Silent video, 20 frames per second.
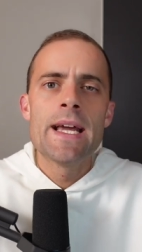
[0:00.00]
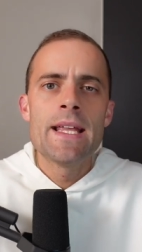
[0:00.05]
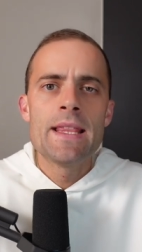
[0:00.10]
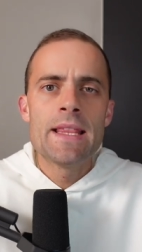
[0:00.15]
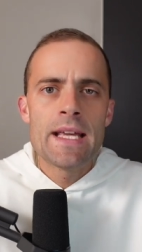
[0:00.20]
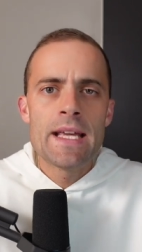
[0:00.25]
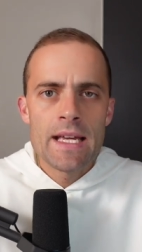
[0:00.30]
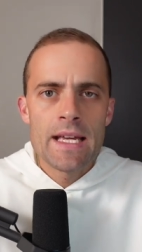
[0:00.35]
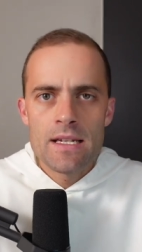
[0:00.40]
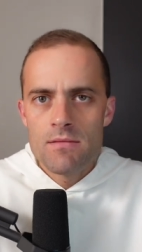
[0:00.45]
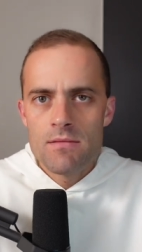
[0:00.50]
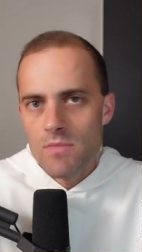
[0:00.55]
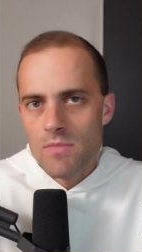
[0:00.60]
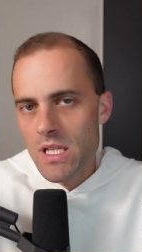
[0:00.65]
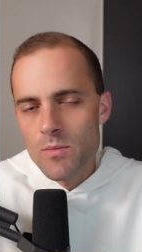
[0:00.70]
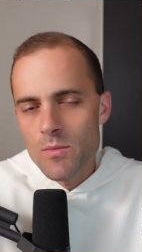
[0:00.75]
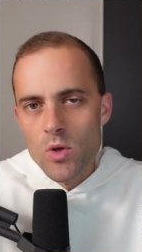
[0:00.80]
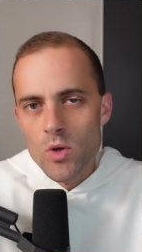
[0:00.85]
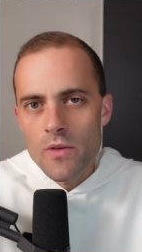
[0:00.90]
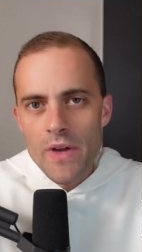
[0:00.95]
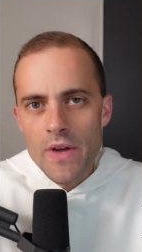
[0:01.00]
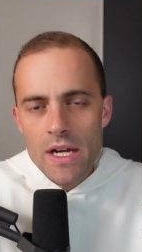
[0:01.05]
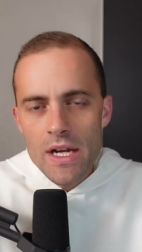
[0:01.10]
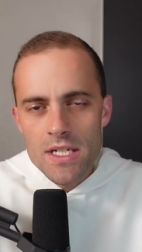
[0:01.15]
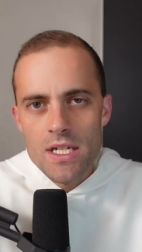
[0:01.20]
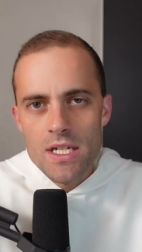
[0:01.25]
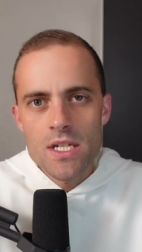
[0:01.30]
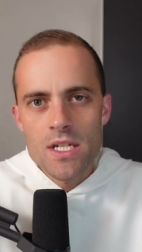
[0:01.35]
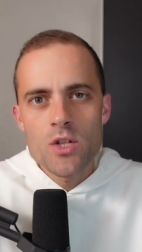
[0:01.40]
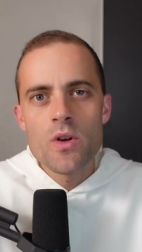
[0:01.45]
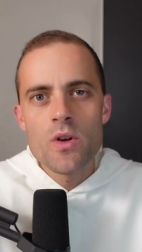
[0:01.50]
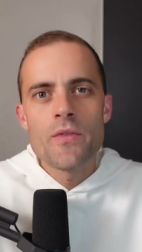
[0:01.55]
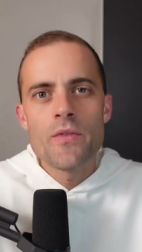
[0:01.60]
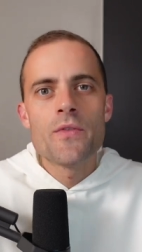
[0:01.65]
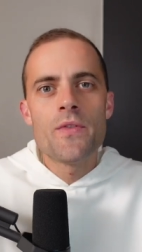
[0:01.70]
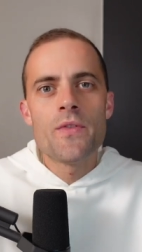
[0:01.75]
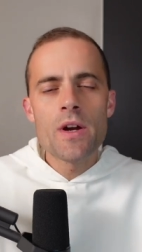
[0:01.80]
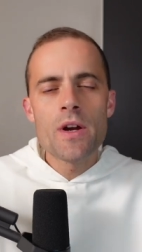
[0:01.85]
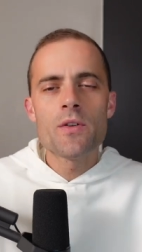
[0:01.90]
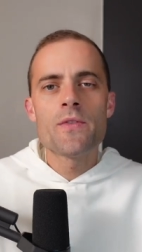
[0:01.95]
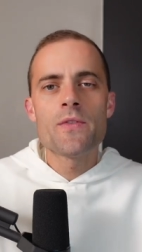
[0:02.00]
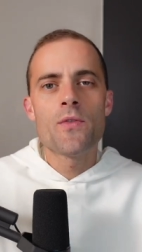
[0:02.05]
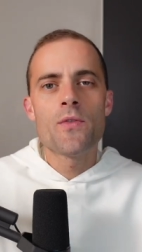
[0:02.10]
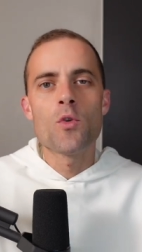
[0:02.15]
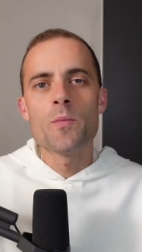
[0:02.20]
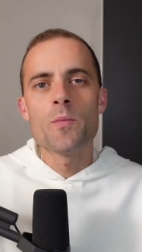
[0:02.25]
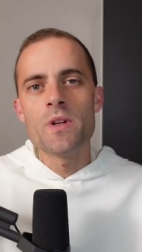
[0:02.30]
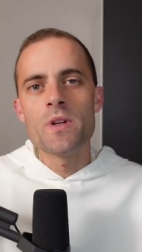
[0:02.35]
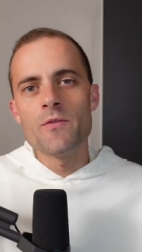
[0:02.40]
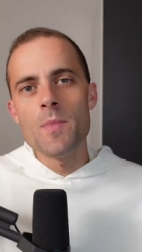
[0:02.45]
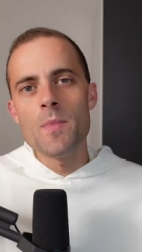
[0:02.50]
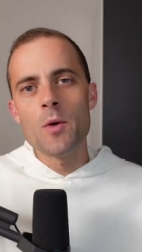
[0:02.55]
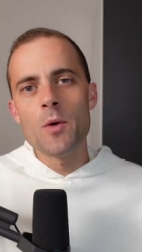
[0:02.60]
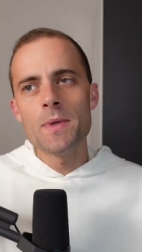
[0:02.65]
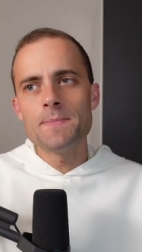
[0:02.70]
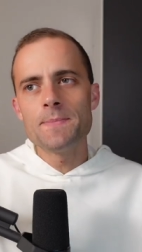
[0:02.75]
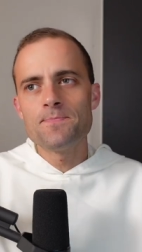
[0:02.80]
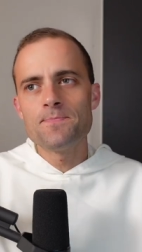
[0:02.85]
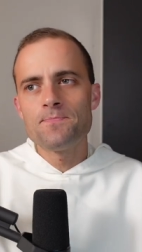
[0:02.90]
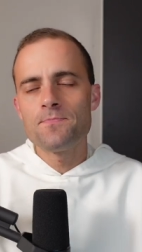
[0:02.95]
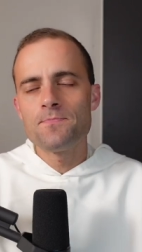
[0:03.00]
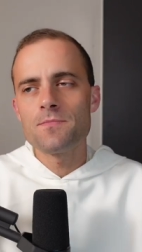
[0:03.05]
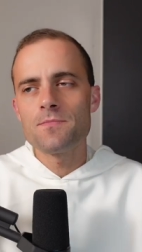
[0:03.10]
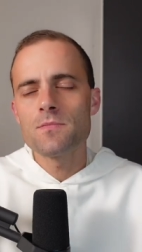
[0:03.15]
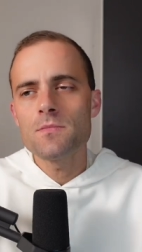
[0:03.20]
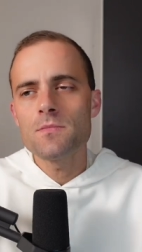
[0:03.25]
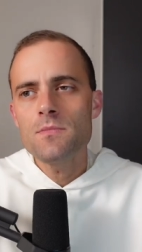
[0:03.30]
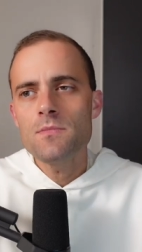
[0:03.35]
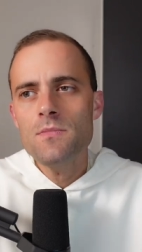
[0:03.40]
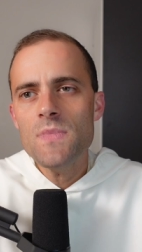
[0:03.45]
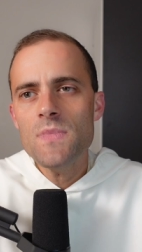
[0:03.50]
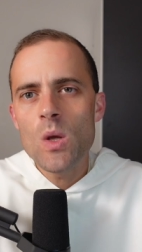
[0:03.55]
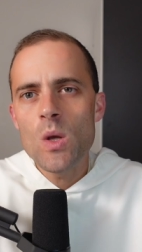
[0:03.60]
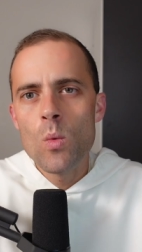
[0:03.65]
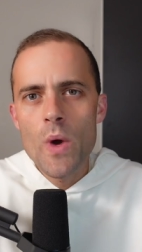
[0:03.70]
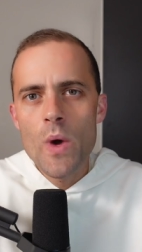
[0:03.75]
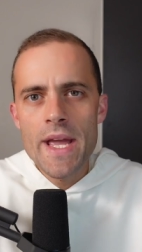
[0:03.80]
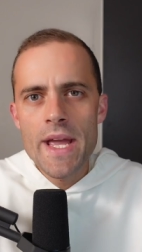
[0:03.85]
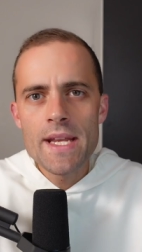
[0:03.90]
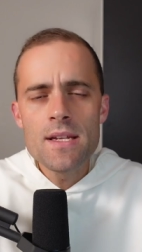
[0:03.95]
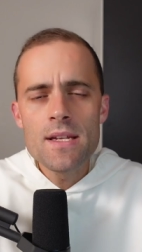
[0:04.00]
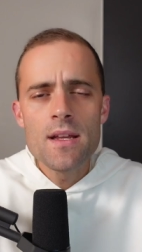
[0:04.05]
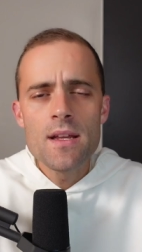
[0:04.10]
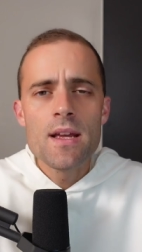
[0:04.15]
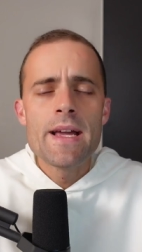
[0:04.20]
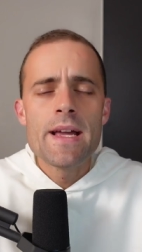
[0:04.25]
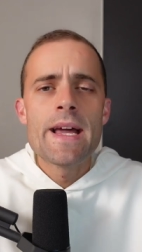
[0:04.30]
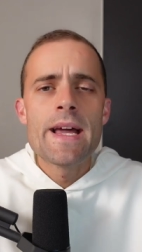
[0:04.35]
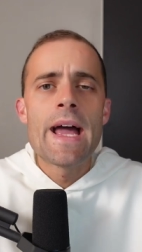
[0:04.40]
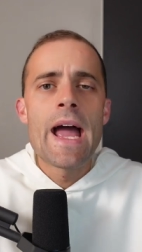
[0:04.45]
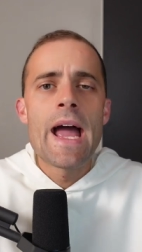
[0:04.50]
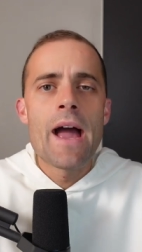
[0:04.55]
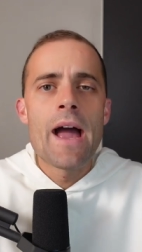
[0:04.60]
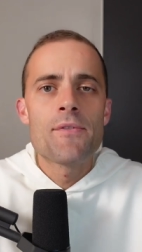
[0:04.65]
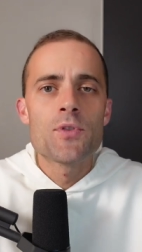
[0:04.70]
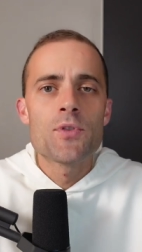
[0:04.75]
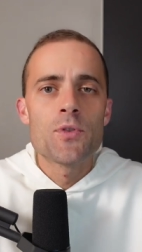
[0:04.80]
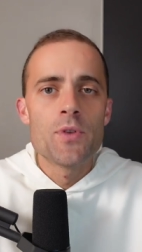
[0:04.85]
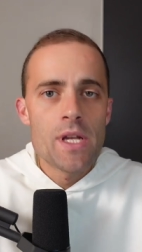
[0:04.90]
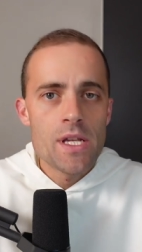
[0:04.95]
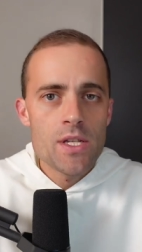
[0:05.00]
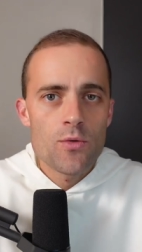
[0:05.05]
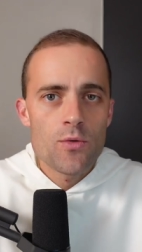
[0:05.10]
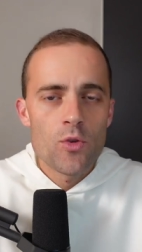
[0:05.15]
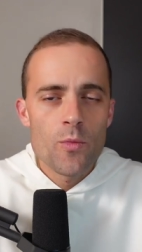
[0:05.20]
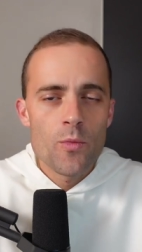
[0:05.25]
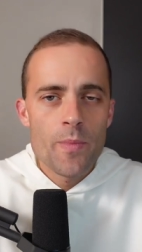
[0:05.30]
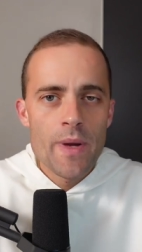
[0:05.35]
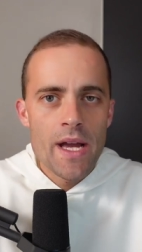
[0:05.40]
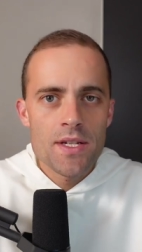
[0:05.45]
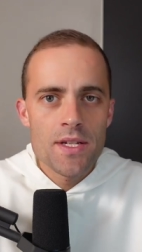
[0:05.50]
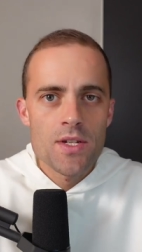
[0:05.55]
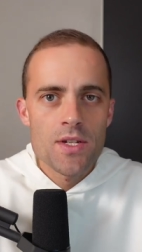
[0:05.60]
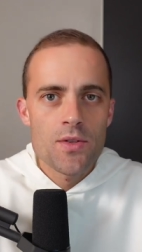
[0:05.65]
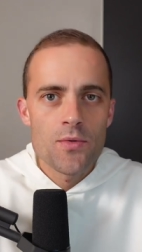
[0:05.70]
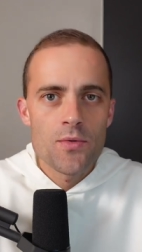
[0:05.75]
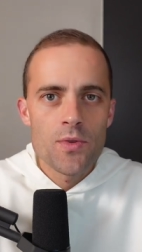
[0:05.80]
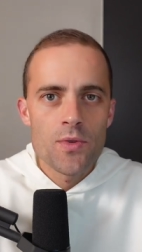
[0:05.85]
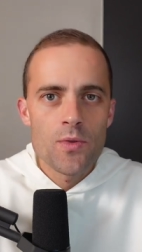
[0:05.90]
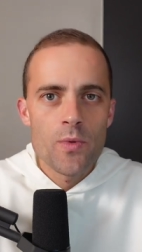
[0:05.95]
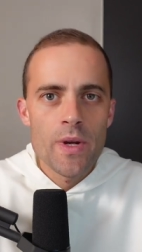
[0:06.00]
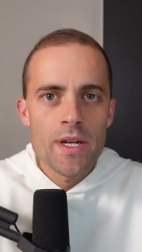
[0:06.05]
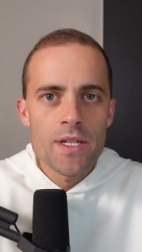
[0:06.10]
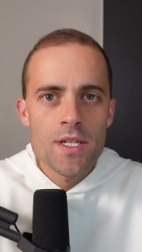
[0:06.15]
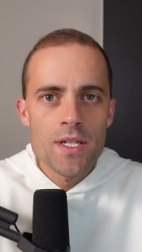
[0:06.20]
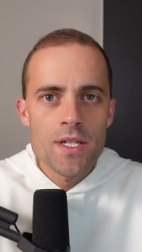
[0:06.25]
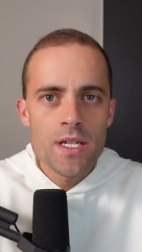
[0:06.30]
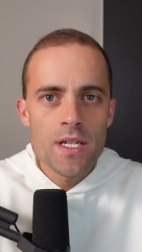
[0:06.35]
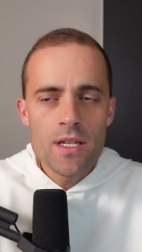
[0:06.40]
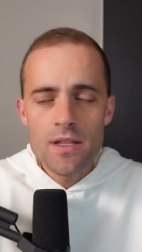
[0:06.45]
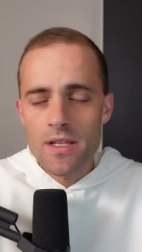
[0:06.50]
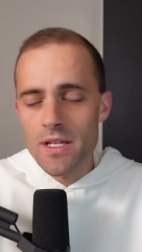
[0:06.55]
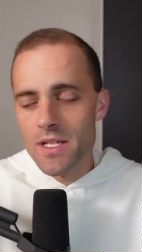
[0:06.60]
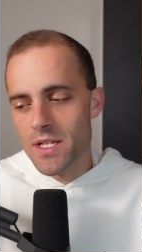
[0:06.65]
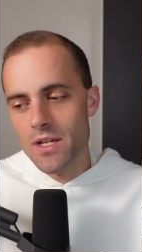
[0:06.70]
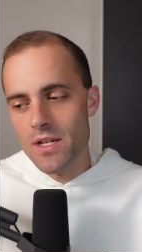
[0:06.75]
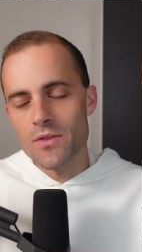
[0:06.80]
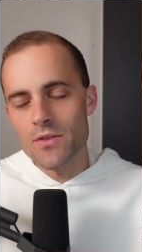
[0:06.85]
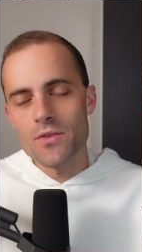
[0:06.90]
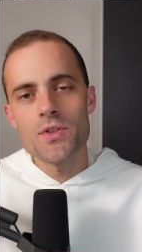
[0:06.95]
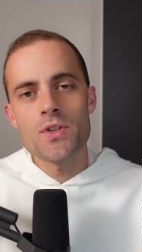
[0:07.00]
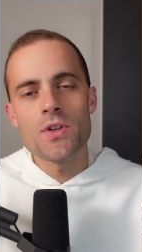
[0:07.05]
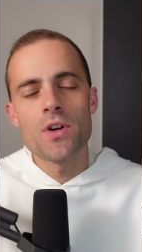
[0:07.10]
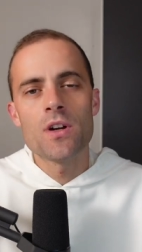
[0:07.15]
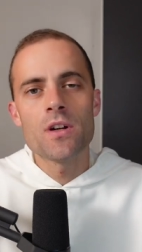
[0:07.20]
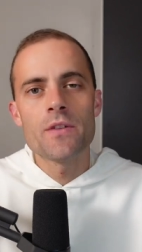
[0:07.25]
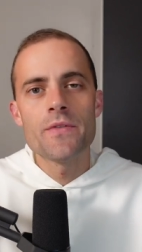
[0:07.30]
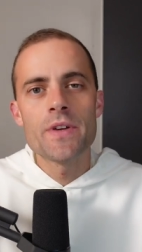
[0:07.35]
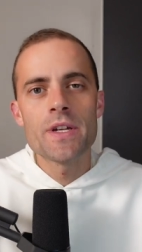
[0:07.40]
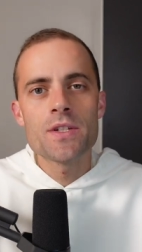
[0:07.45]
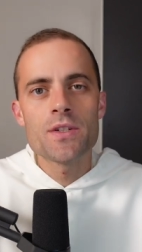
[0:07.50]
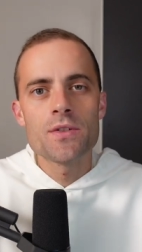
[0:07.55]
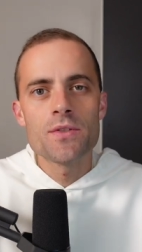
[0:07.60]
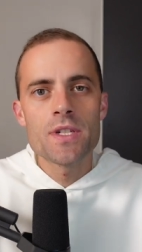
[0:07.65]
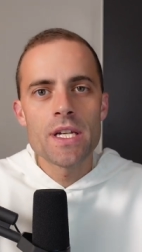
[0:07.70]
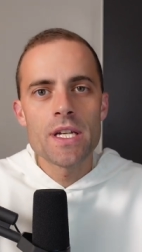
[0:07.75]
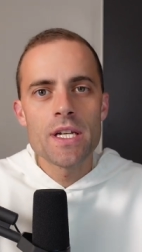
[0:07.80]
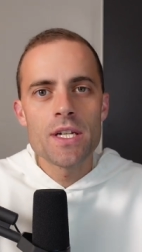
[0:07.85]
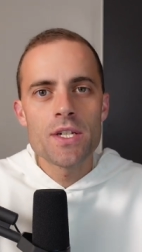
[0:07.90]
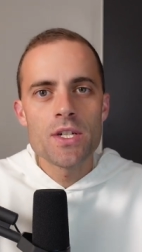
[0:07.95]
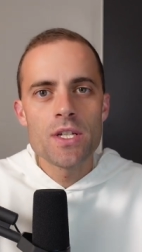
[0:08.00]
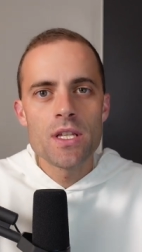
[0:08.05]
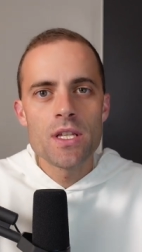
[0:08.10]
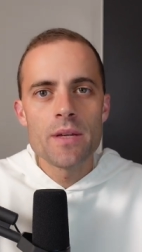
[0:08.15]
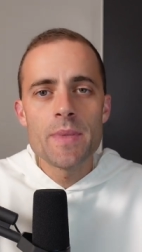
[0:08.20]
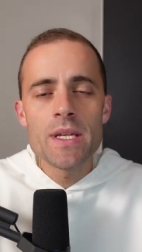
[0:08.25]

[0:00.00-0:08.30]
And then in the book of Exodus, you have a very formative moment when after Israel passes through the Red Sea, they sing their song of exultation.